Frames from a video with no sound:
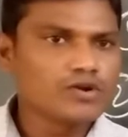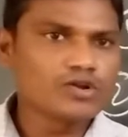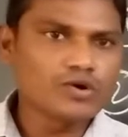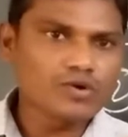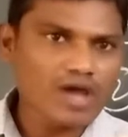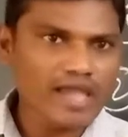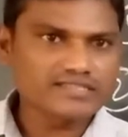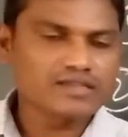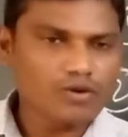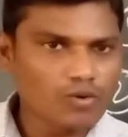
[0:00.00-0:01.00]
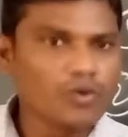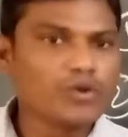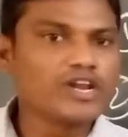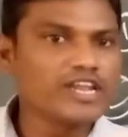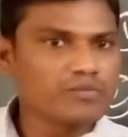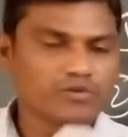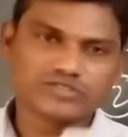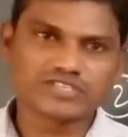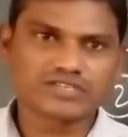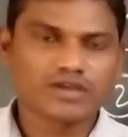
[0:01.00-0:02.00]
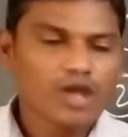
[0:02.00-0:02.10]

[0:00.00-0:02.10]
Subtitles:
no noise, only music.